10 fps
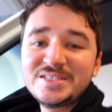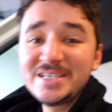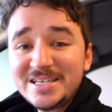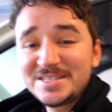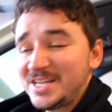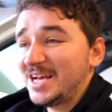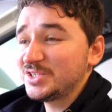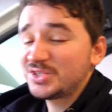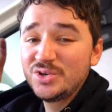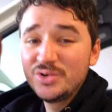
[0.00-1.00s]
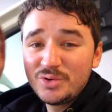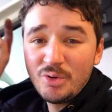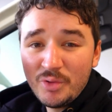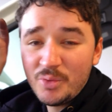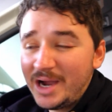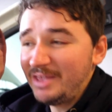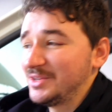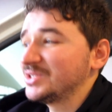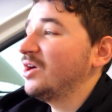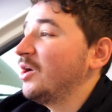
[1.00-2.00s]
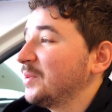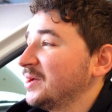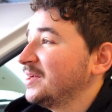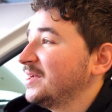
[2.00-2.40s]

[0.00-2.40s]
thing is it has 2 all the way at the top.